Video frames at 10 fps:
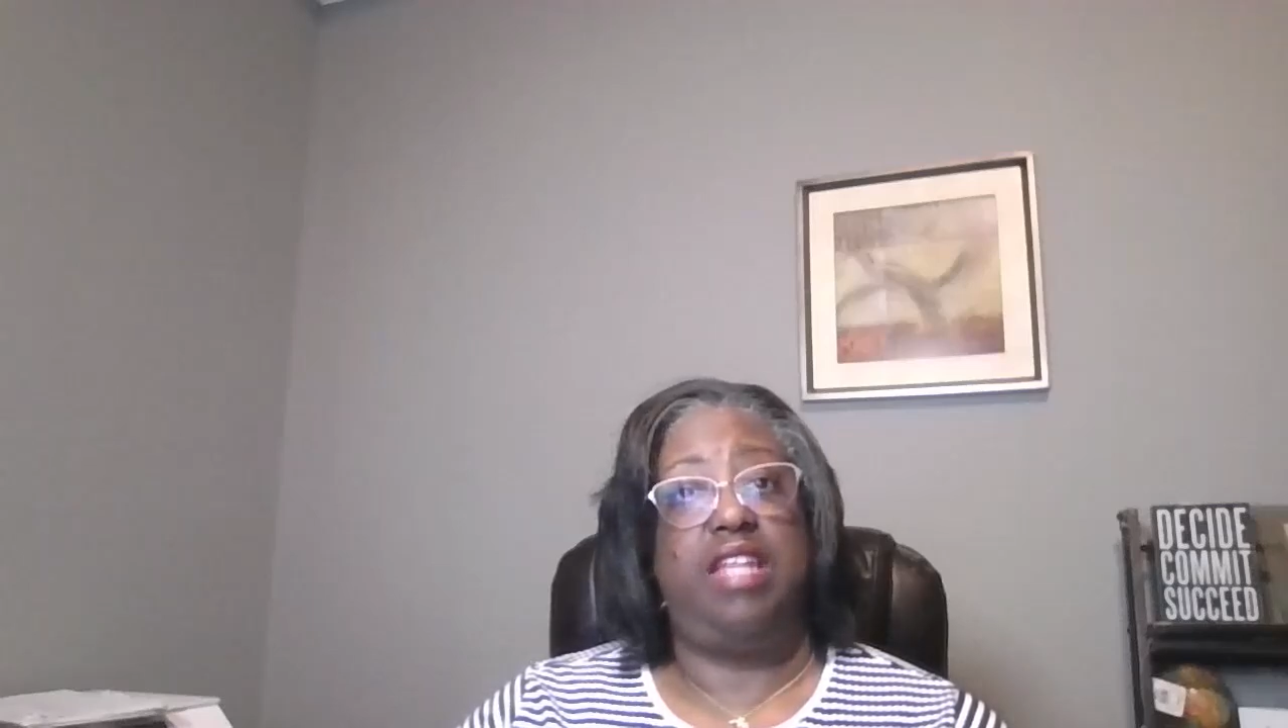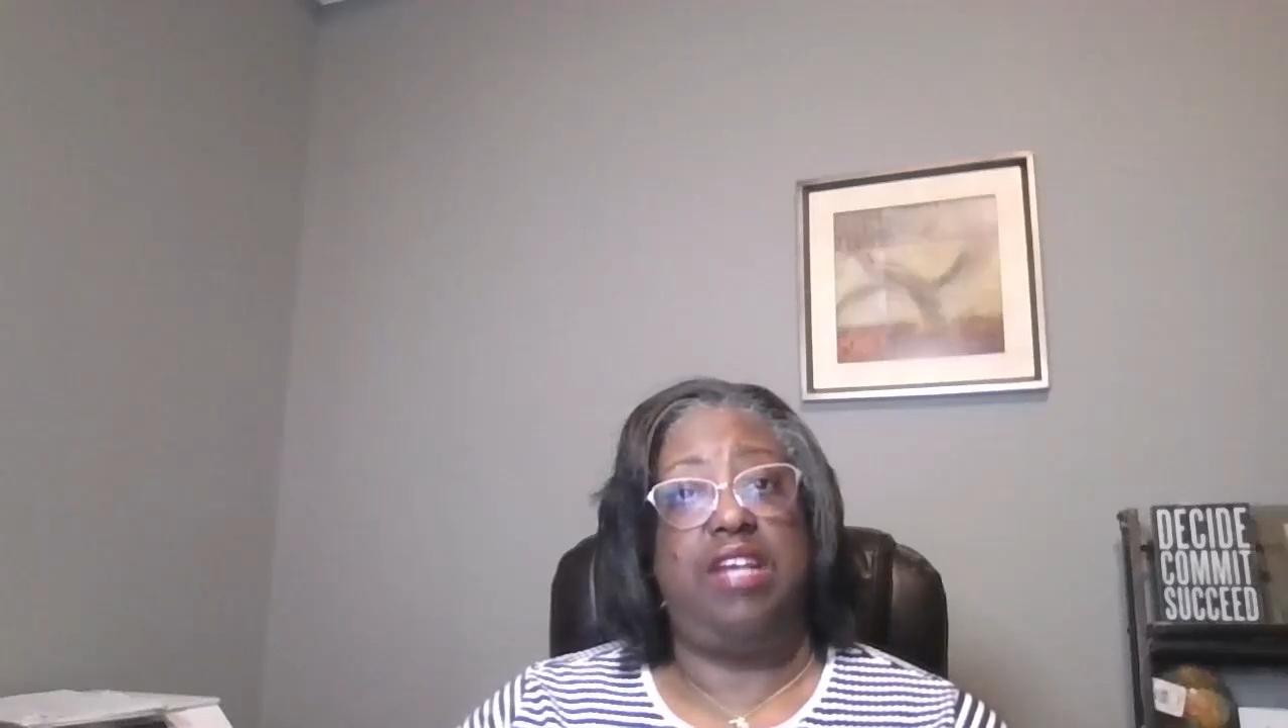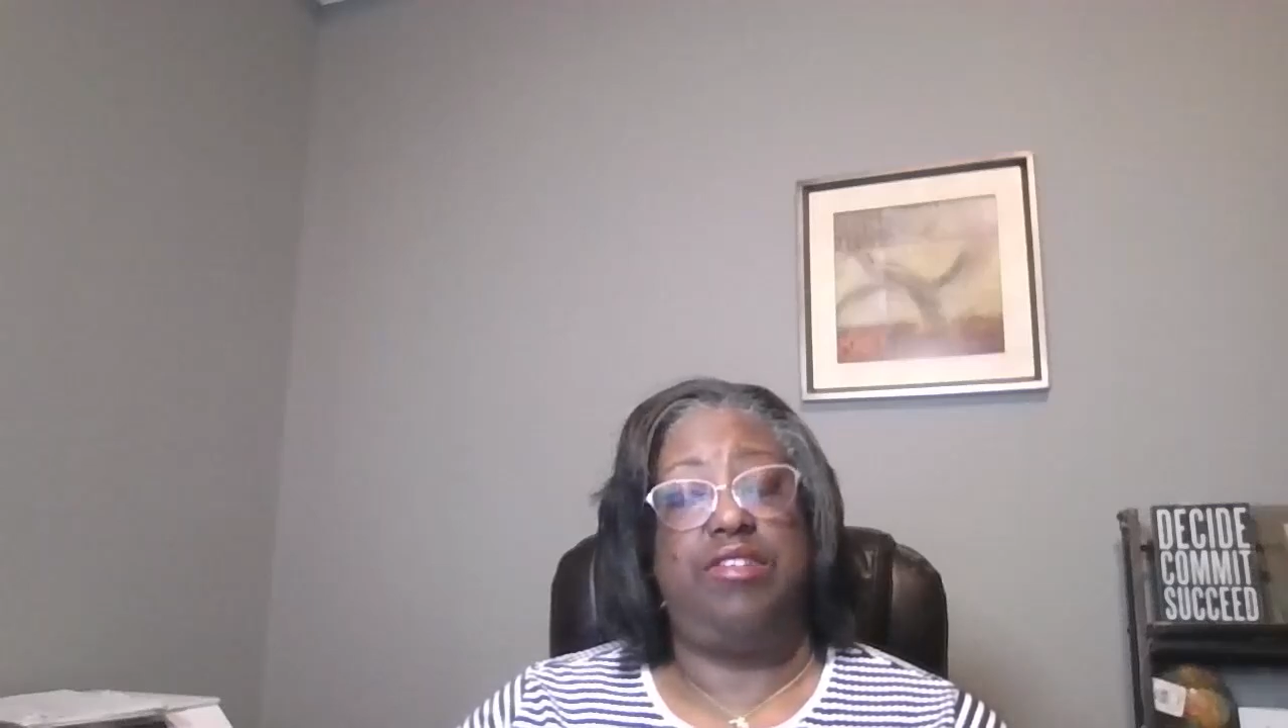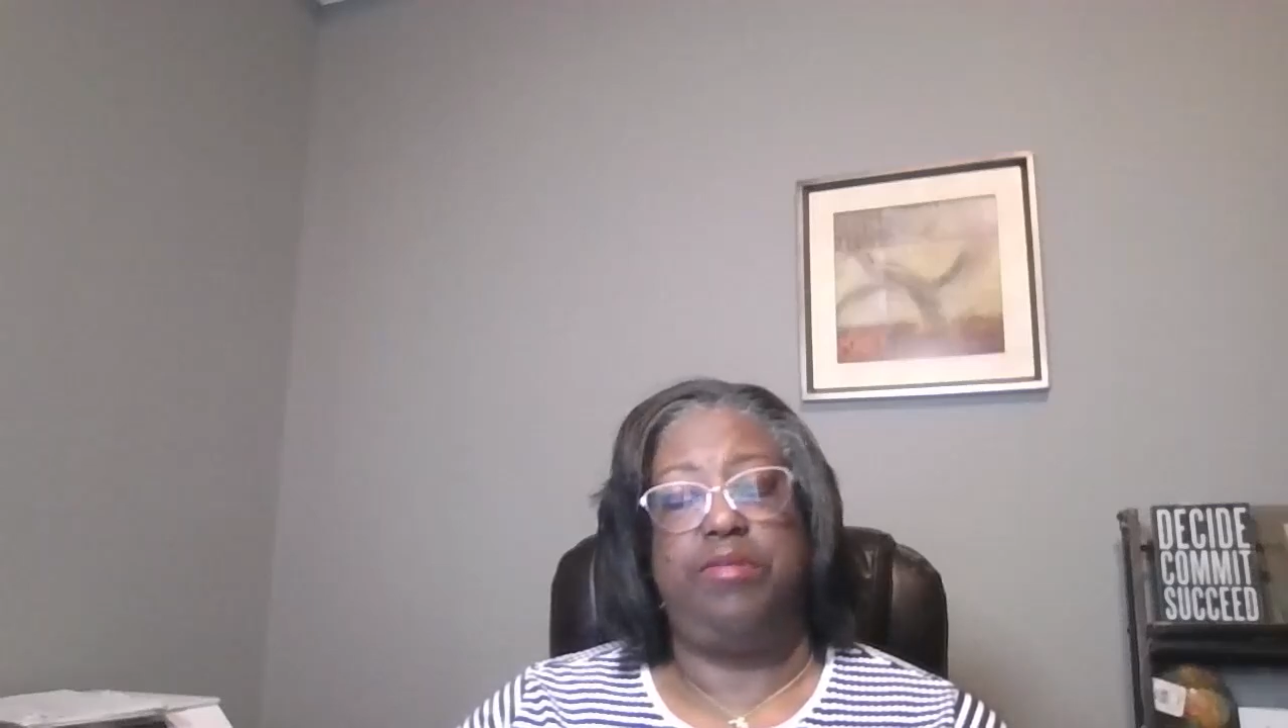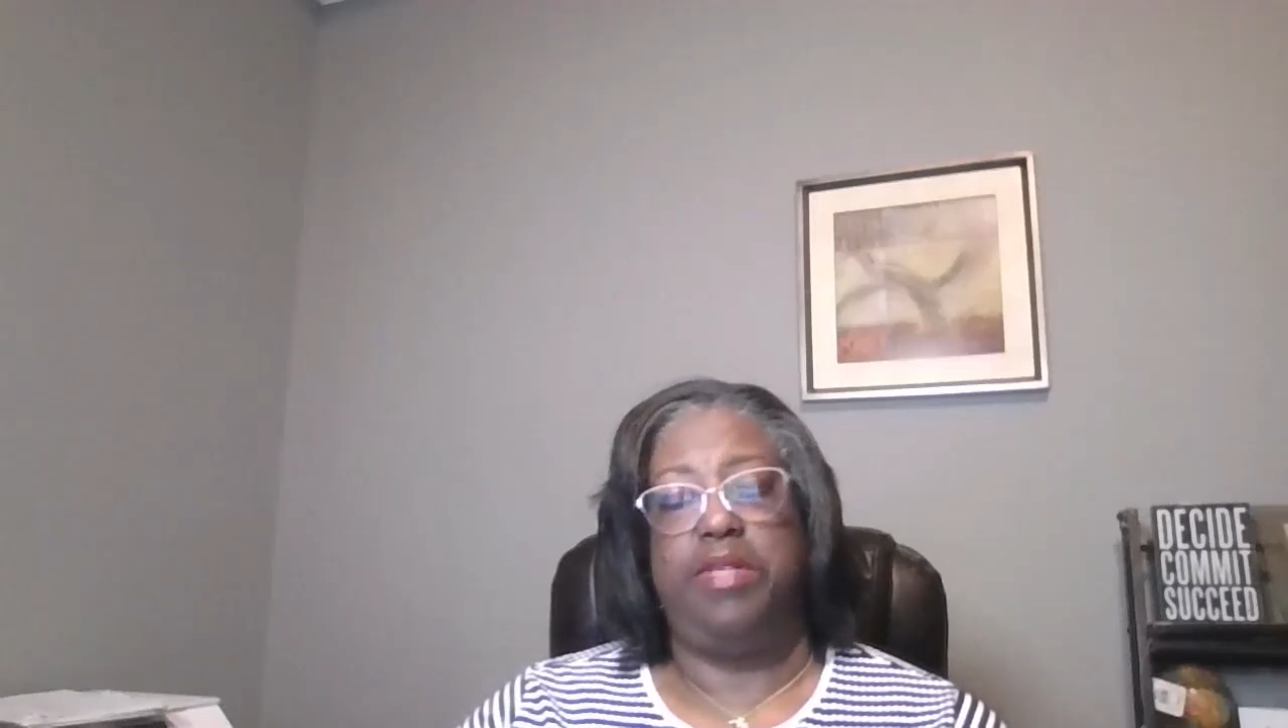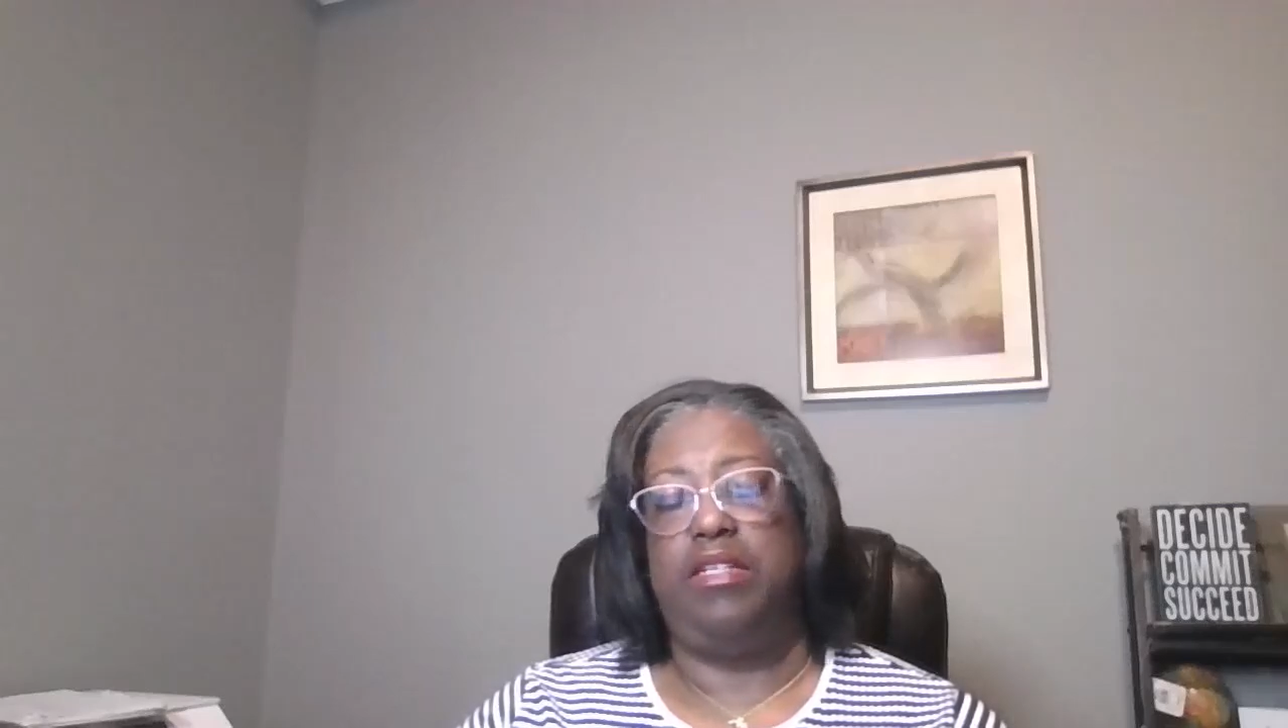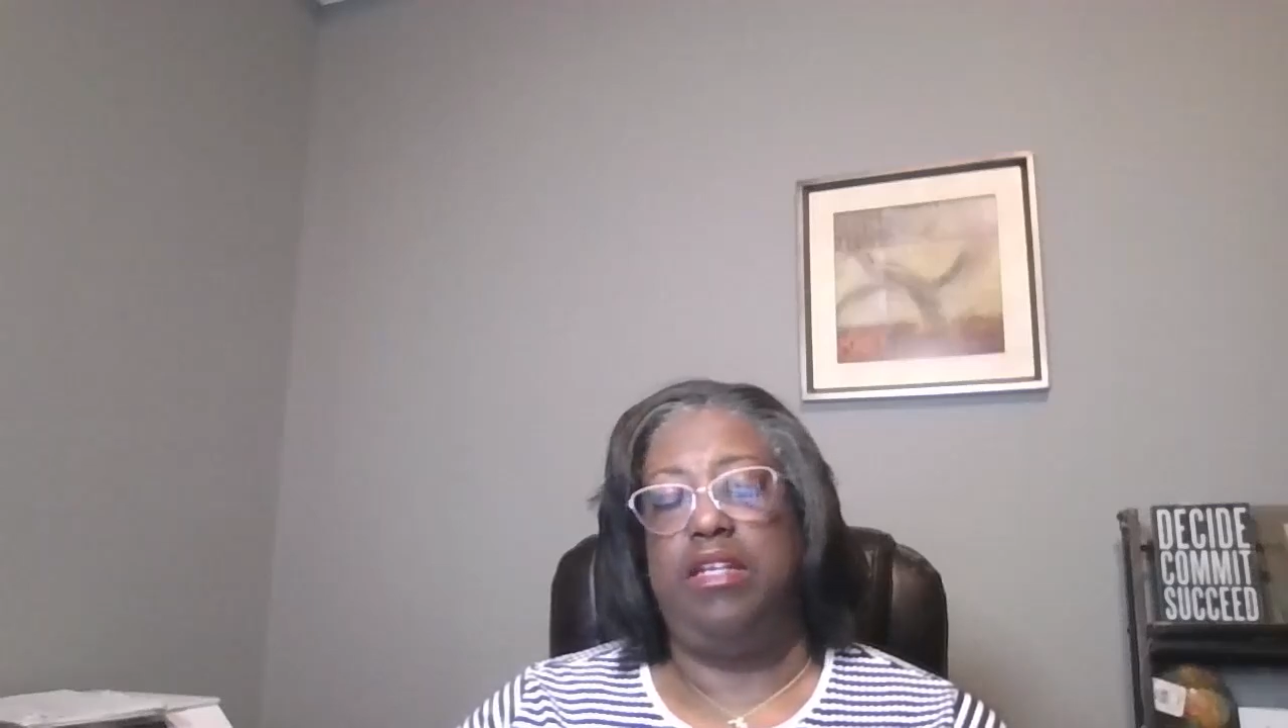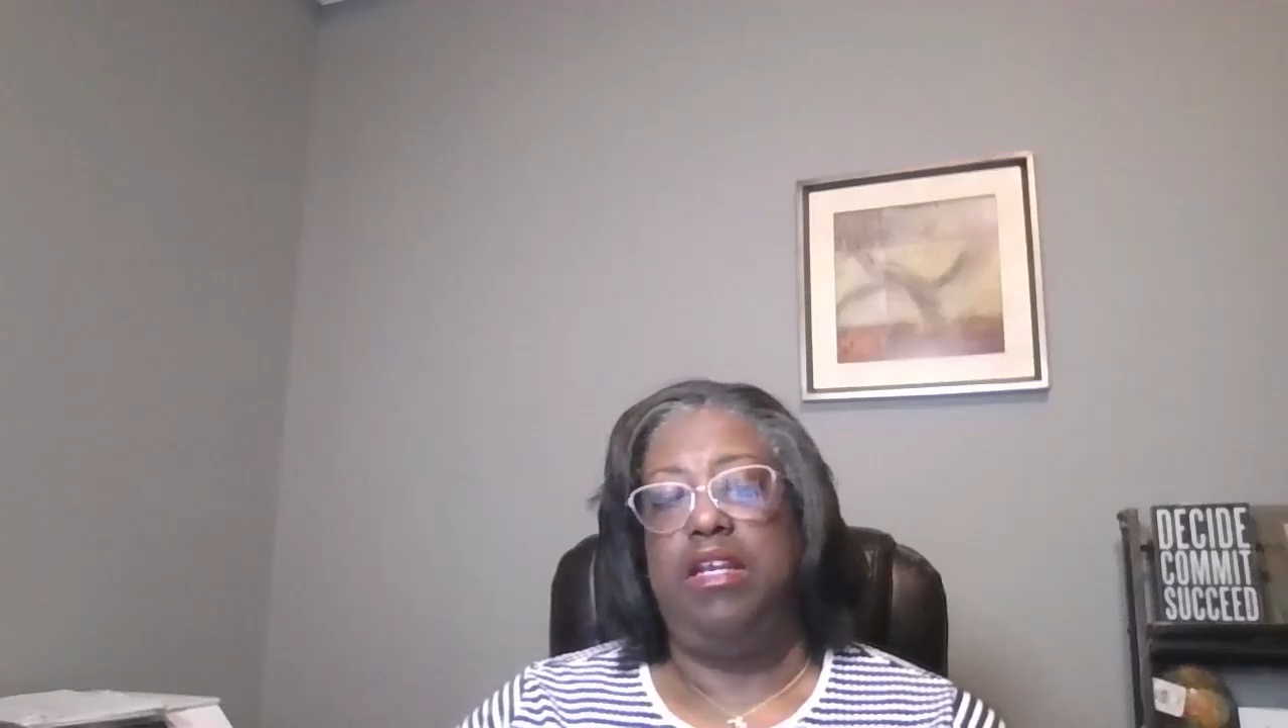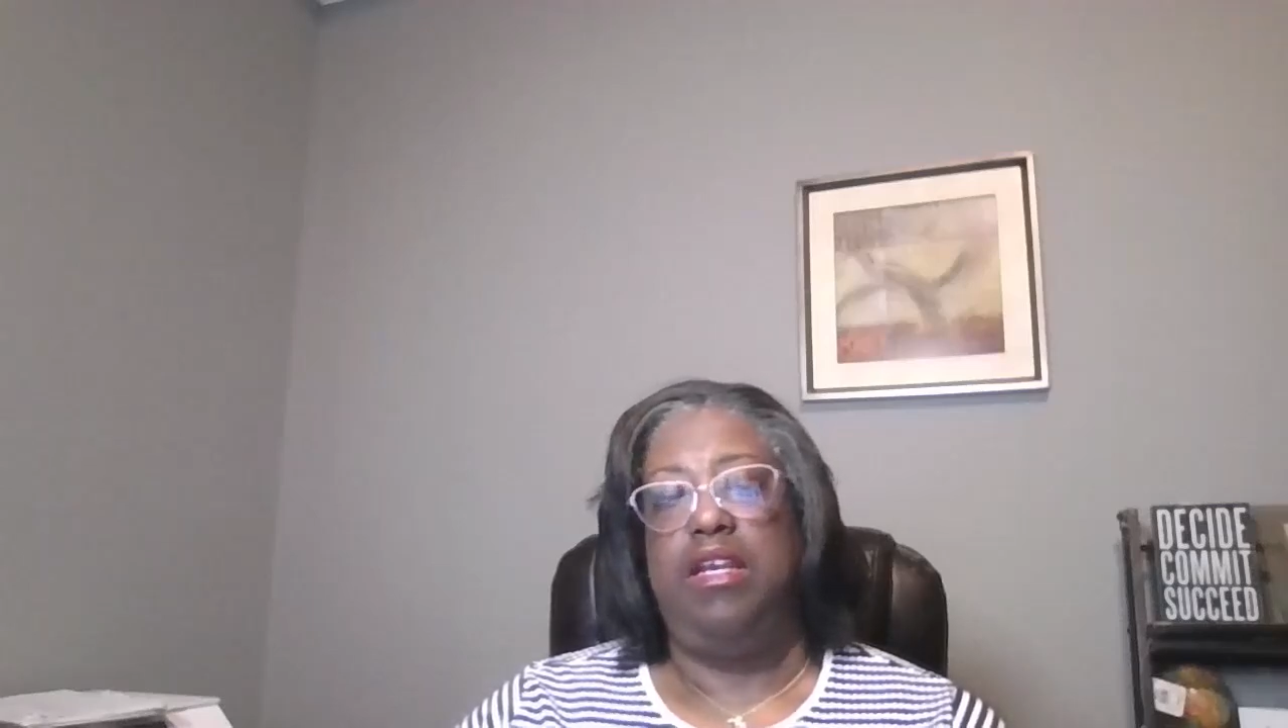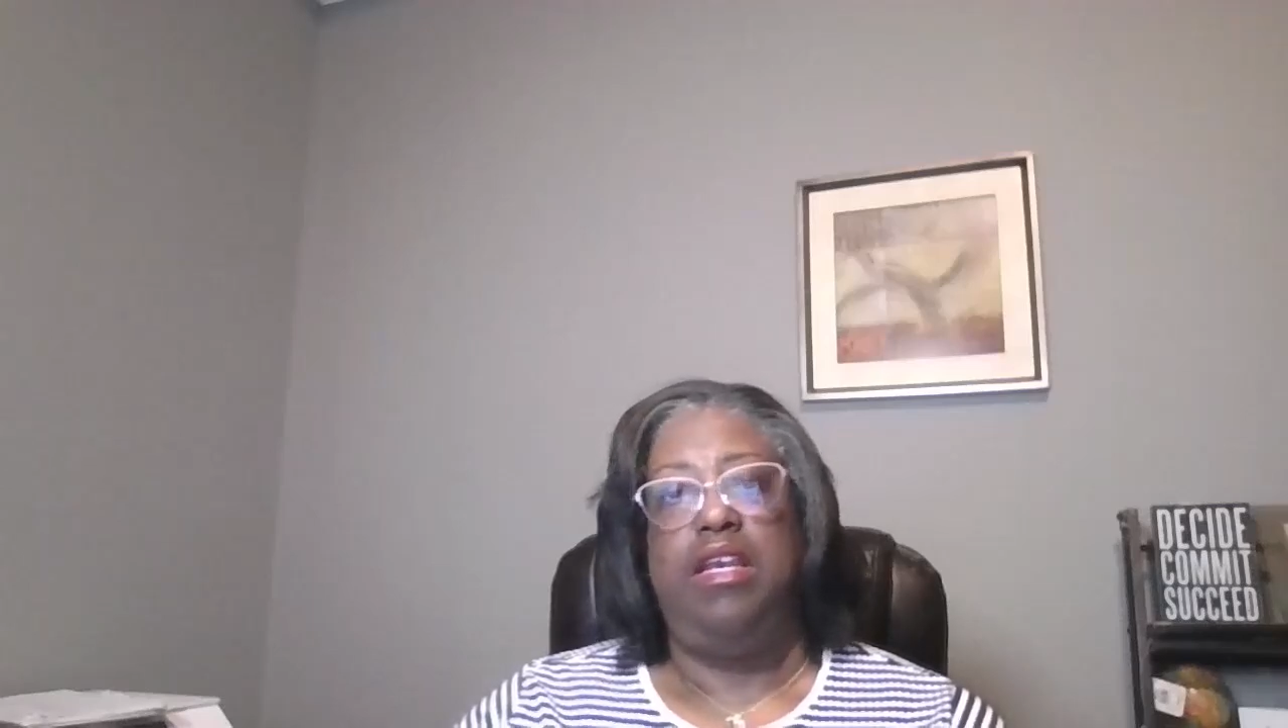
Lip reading: announcement.